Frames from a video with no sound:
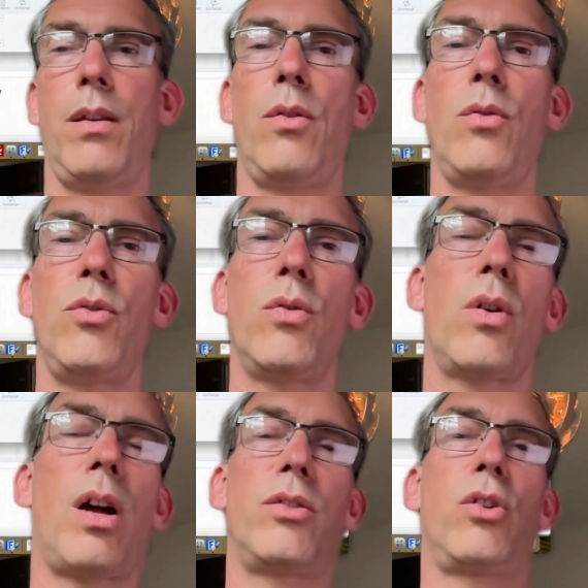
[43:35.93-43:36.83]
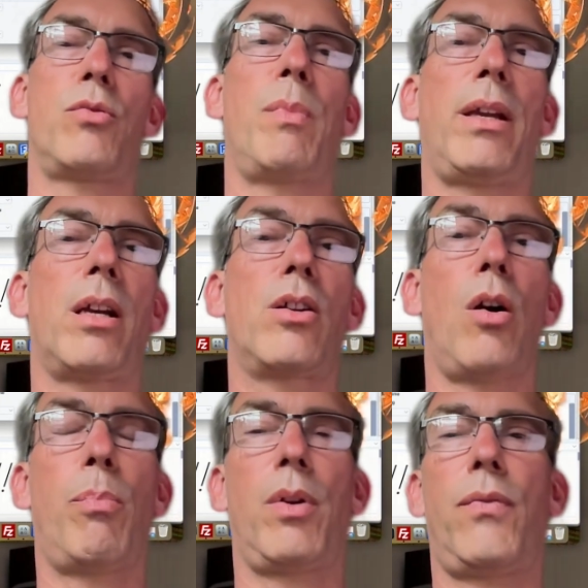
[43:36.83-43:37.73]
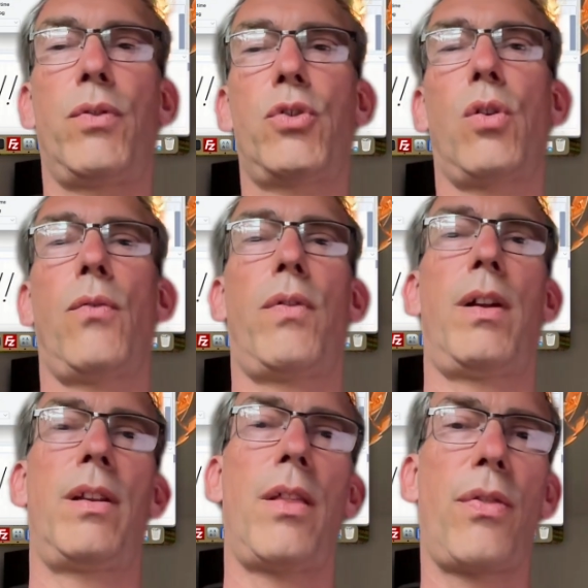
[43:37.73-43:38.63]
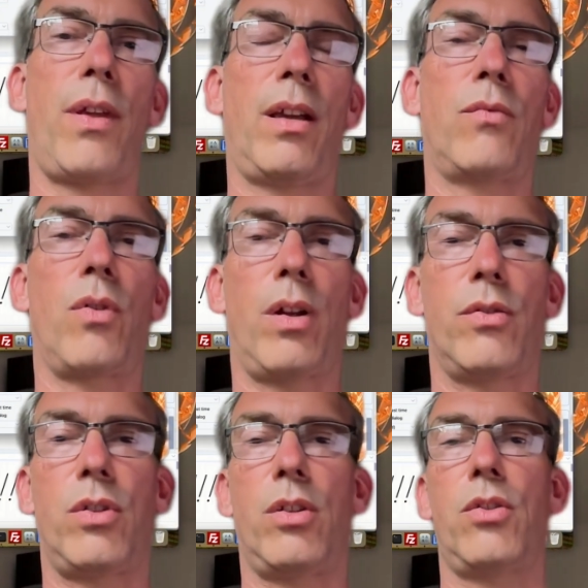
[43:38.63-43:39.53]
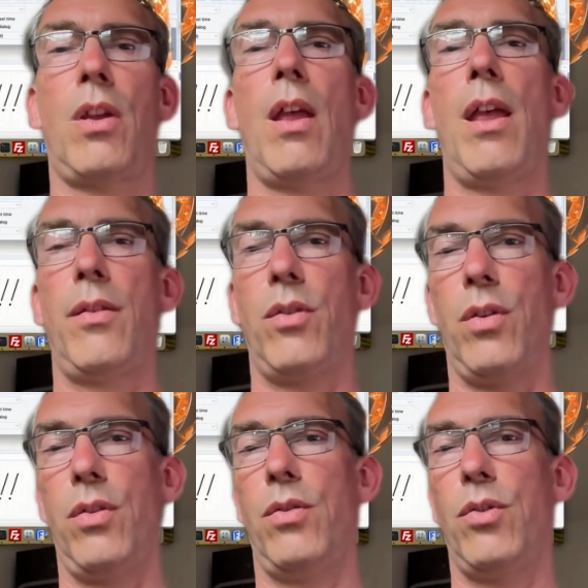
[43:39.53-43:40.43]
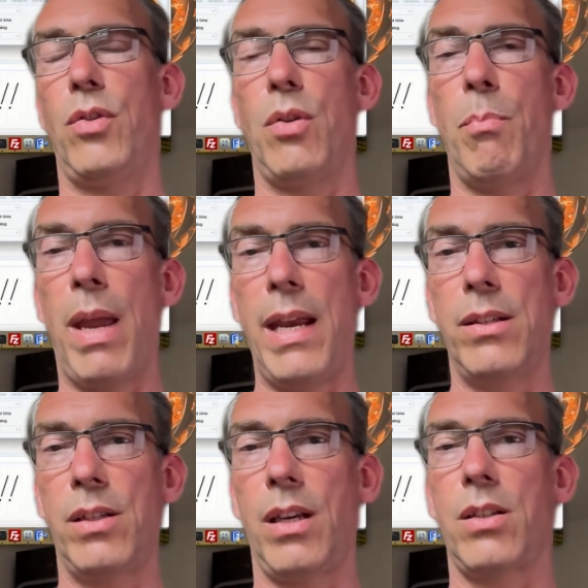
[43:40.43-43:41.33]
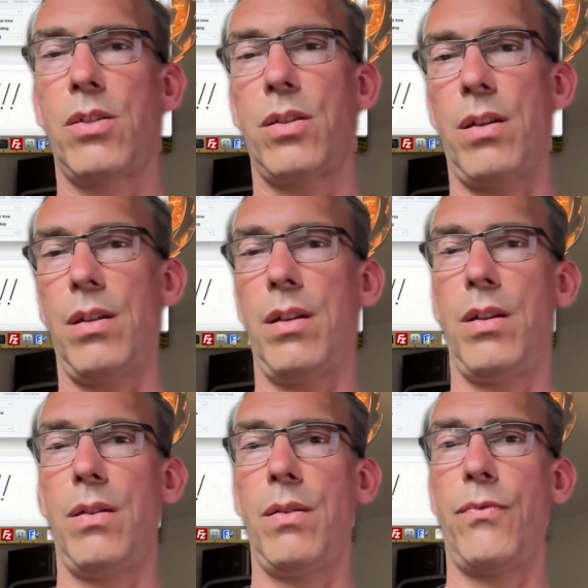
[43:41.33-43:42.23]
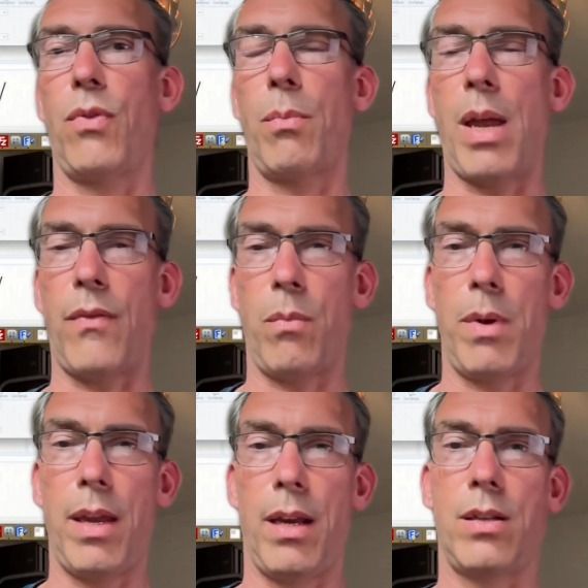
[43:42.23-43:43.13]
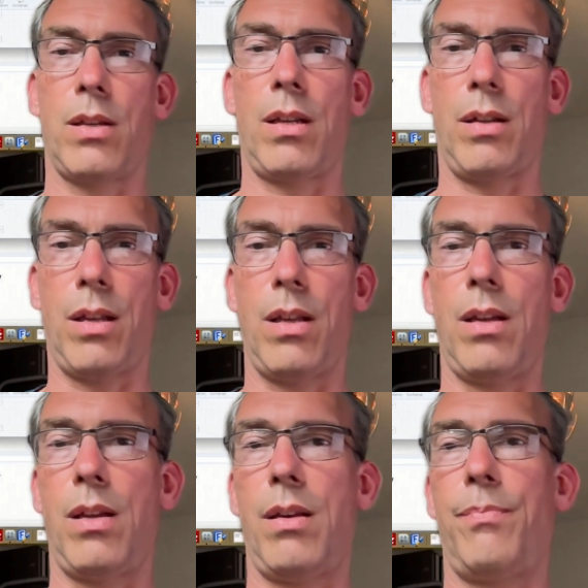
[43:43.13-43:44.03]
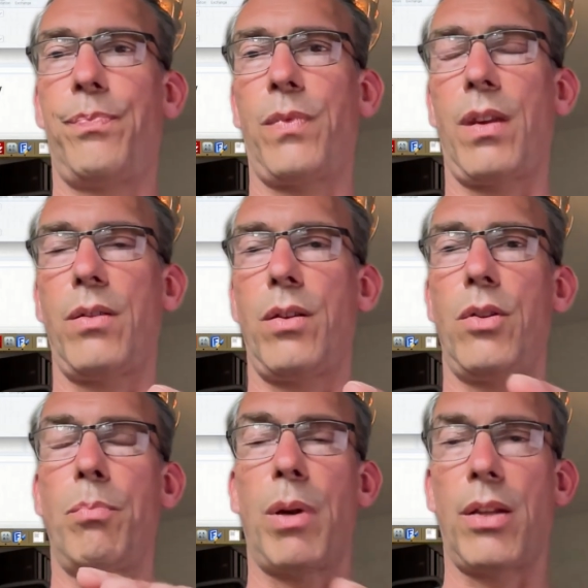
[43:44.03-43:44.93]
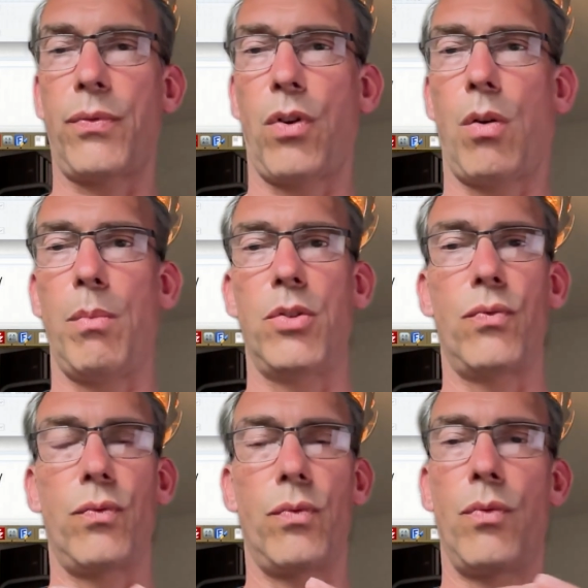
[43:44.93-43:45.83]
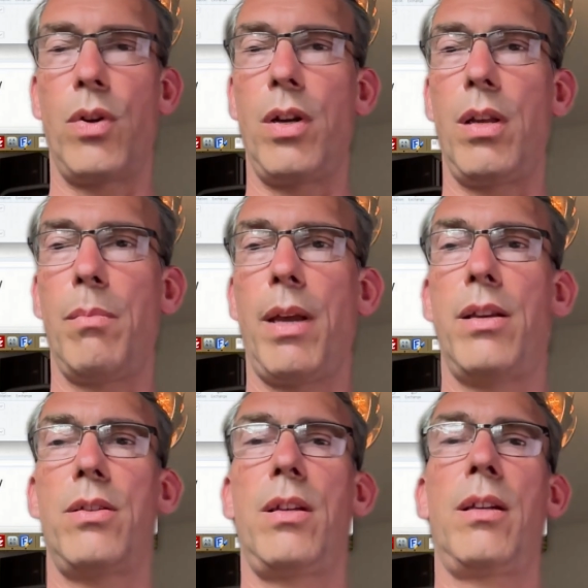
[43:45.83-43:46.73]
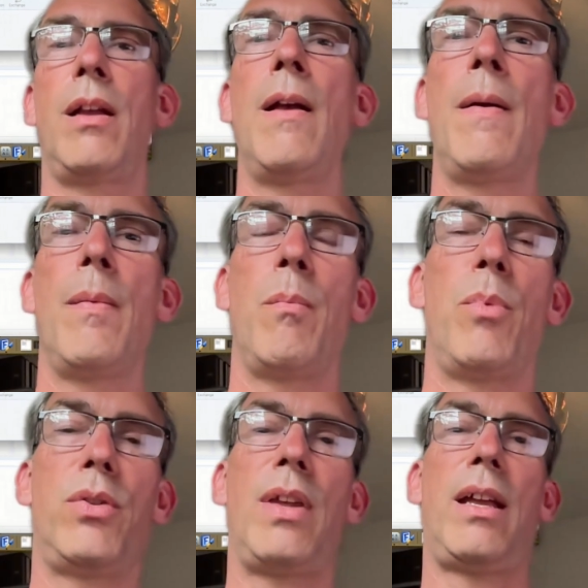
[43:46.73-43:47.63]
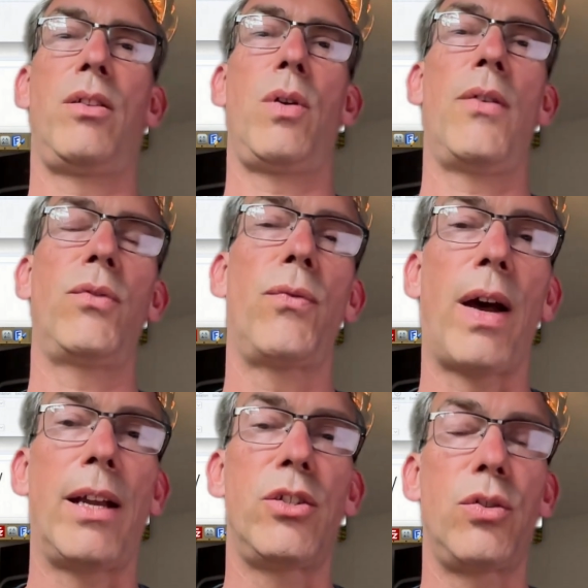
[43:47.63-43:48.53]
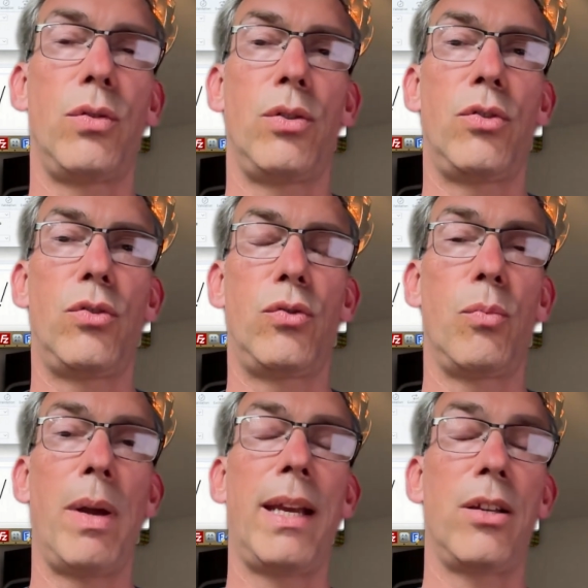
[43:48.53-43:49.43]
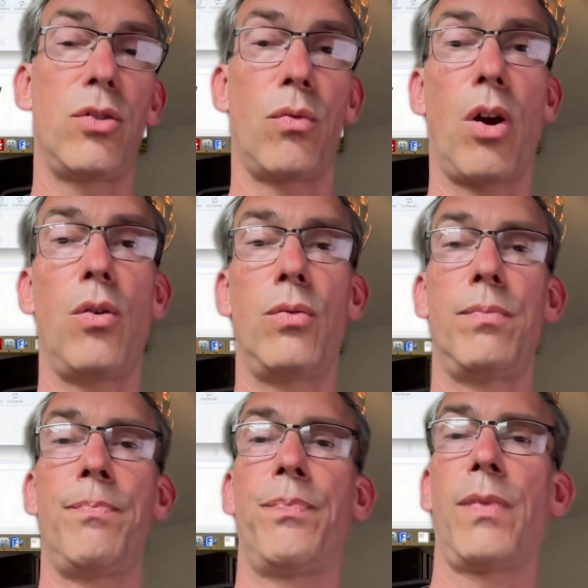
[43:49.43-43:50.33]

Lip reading: you can't just make a copy of your software and then think it runs. It's the basics from FMX, and the platform is really amazing, but then you have to fine tune it to make it your own,